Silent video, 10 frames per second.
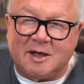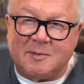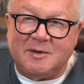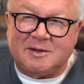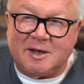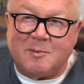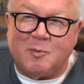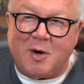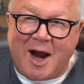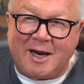like me saying
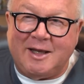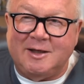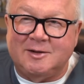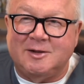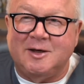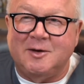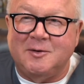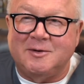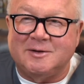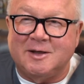Bracky
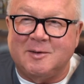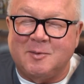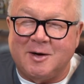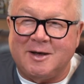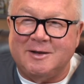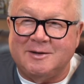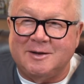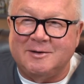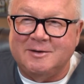Joe instead of Bricky Joe.